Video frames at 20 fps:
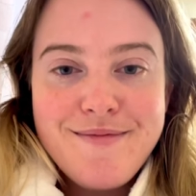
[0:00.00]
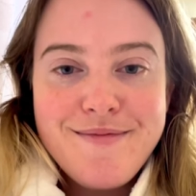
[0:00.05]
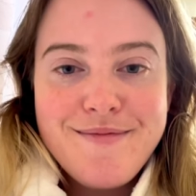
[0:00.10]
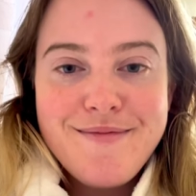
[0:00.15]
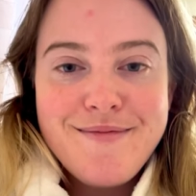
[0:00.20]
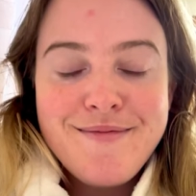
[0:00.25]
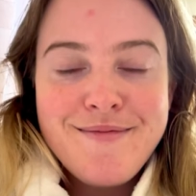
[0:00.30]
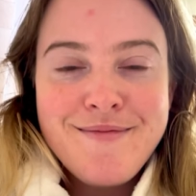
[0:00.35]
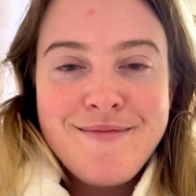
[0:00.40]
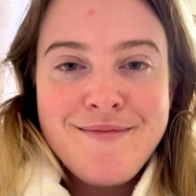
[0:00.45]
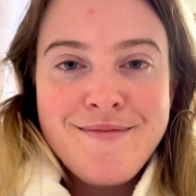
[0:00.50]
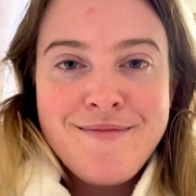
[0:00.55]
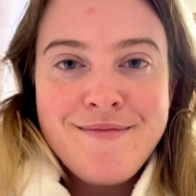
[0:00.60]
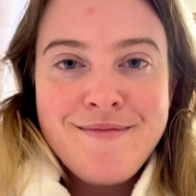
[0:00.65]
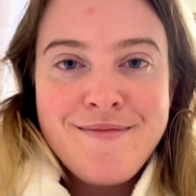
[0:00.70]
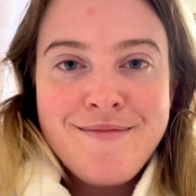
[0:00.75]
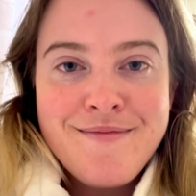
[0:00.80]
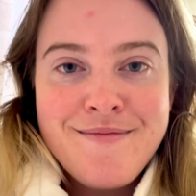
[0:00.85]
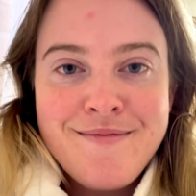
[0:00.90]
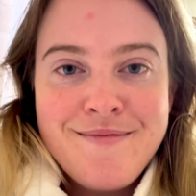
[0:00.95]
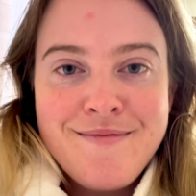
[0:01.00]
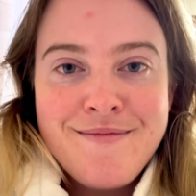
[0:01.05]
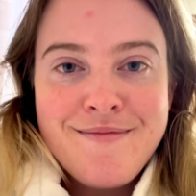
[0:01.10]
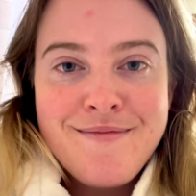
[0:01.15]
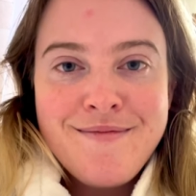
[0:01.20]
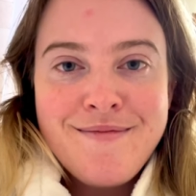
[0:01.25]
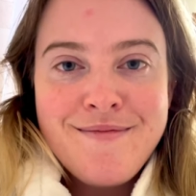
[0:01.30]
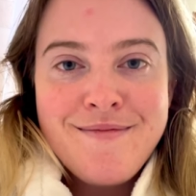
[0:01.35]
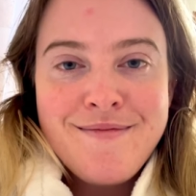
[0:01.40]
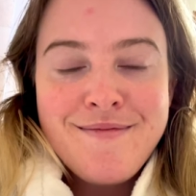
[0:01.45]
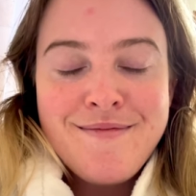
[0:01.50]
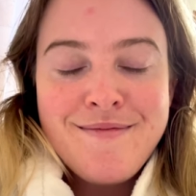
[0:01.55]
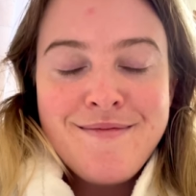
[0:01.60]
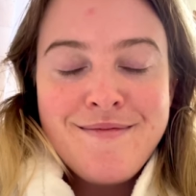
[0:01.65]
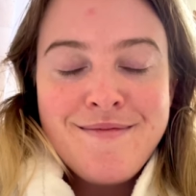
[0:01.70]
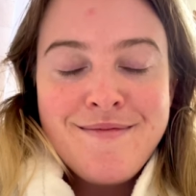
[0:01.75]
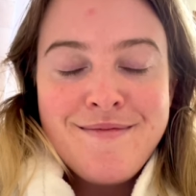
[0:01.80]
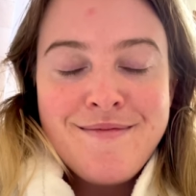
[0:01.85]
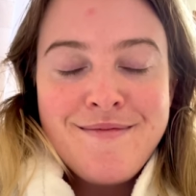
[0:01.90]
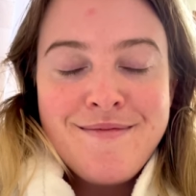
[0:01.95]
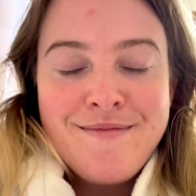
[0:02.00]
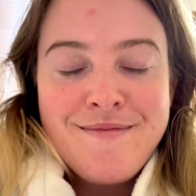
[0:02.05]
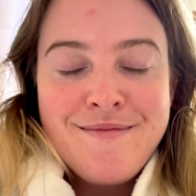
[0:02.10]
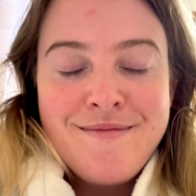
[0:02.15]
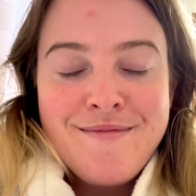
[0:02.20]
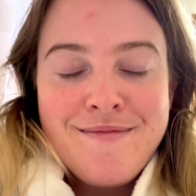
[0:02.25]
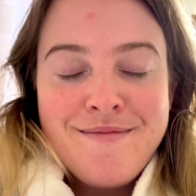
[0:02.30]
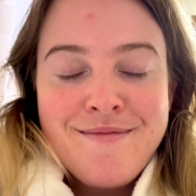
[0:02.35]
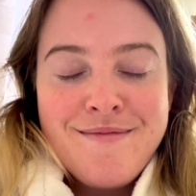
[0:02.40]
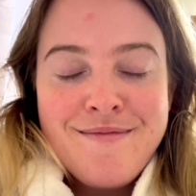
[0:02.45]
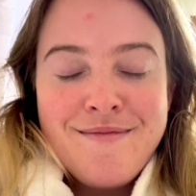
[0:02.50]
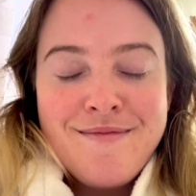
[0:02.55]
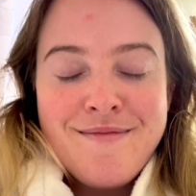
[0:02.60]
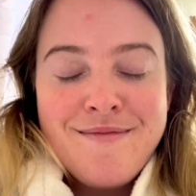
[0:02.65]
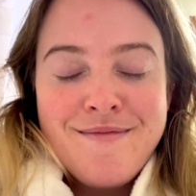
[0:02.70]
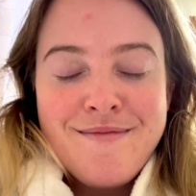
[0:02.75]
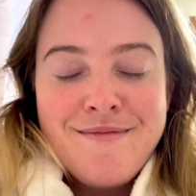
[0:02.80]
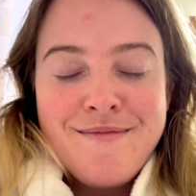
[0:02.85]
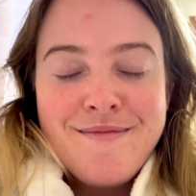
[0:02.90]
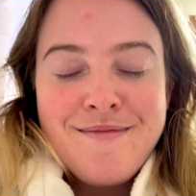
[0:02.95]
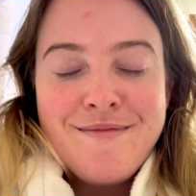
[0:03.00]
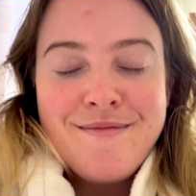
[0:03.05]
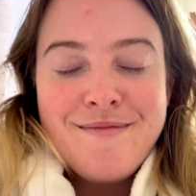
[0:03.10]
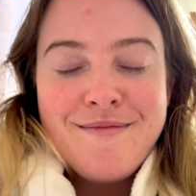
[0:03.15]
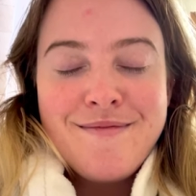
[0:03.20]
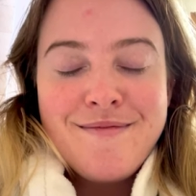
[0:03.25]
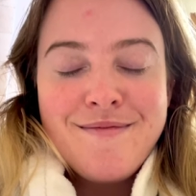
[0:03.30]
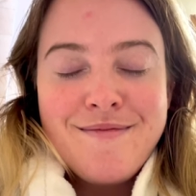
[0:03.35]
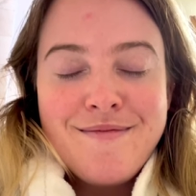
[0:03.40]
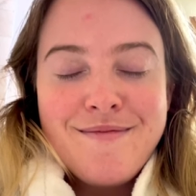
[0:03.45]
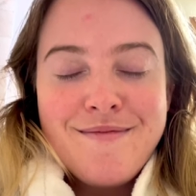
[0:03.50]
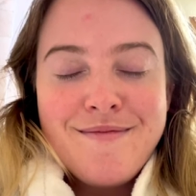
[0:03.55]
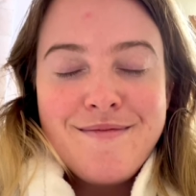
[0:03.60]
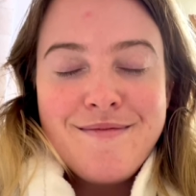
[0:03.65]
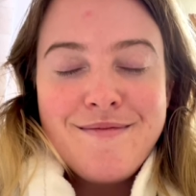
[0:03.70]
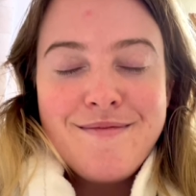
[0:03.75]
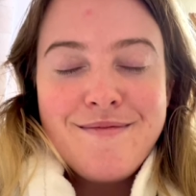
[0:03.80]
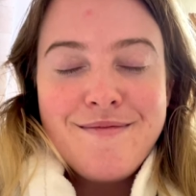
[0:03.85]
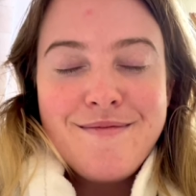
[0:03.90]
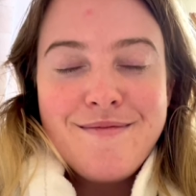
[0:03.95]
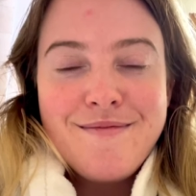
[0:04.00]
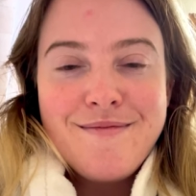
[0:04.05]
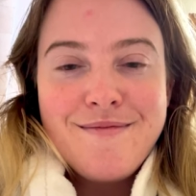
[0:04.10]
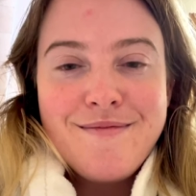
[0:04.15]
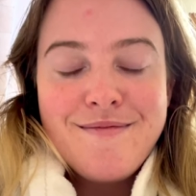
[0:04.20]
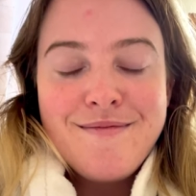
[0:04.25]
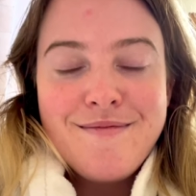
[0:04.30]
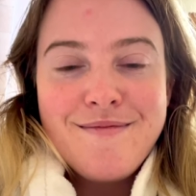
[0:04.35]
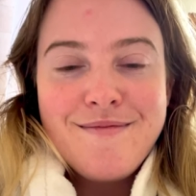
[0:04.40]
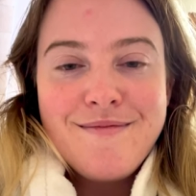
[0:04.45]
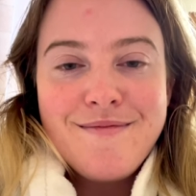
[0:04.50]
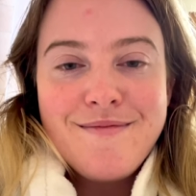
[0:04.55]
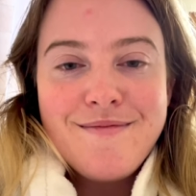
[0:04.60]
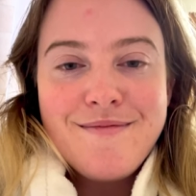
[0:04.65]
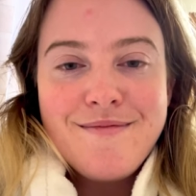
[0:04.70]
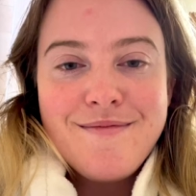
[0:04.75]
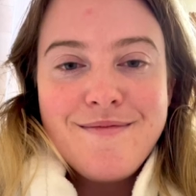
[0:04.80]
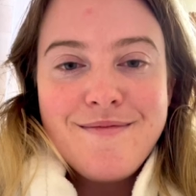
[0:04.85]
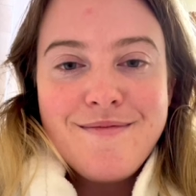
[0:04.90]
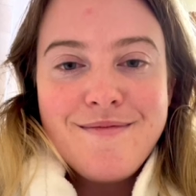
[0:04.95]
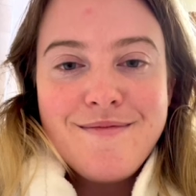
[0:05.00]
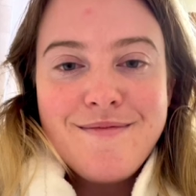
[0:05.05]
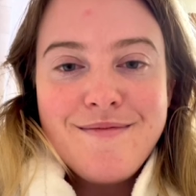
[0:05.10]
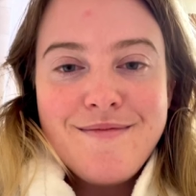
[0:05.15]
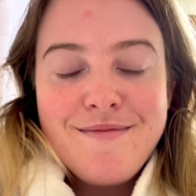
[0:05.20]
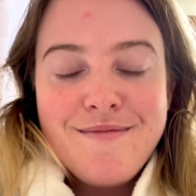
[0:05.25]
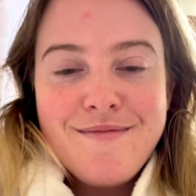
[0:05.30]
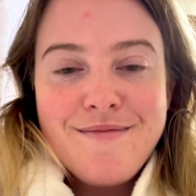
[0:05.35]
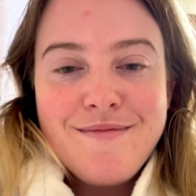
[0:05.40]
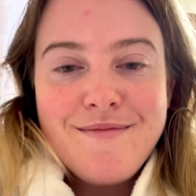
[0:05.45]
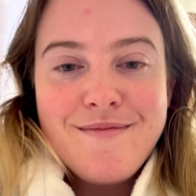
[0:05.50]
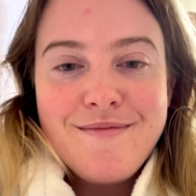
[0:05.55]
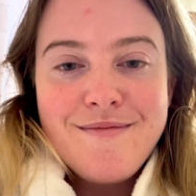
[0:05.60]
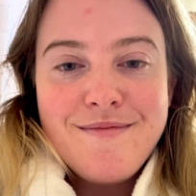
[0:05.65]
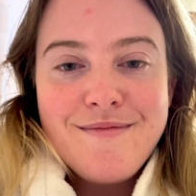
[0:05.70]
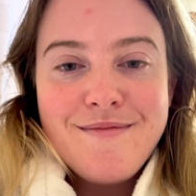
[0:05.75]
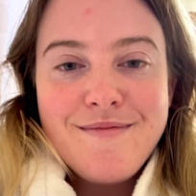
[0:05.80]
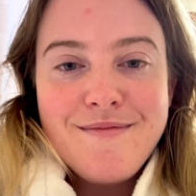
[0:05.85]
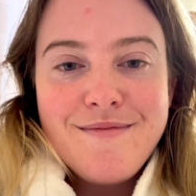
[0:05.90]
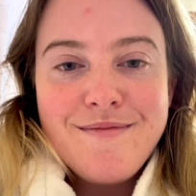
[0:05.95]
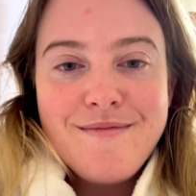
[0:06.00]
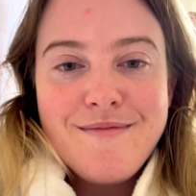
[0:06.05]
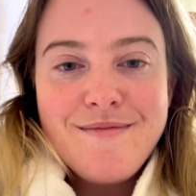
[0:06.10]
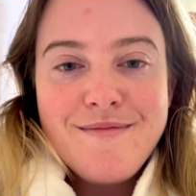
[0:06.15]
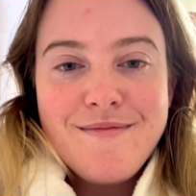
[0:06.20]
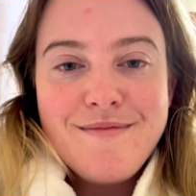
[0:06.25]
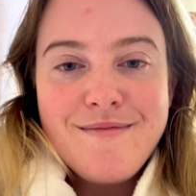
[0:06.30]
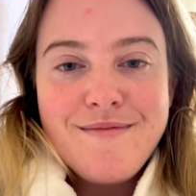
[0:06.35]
No one is speaking in this clip.